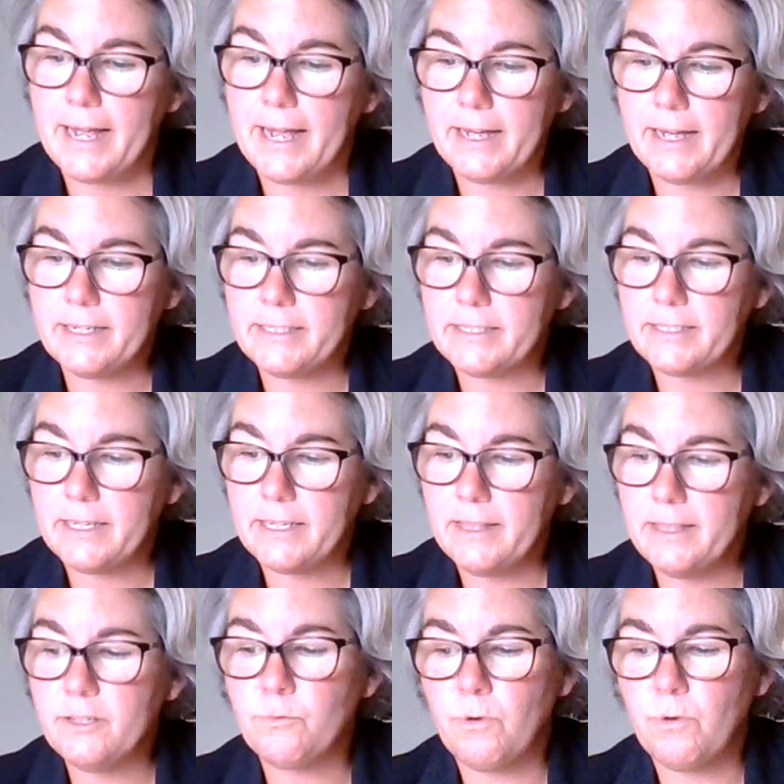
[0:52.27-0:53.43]
And
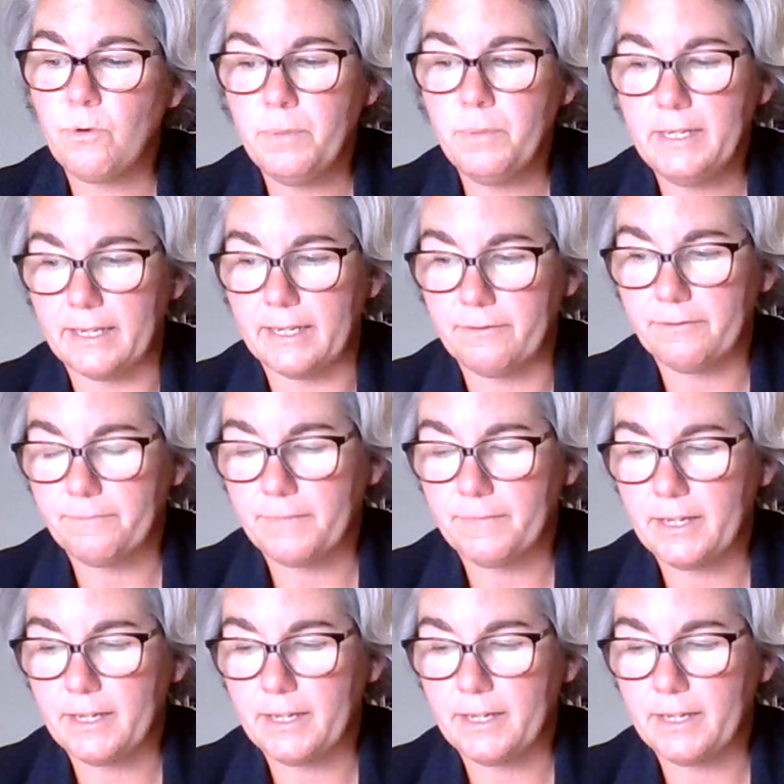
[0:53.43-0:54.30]
this wrong belief